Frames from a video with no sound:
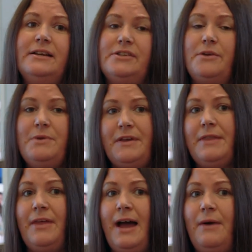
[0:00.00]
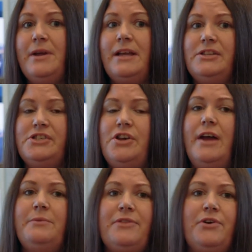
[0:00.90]
So within that, we can
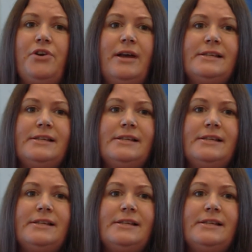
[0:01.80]
decide whether or not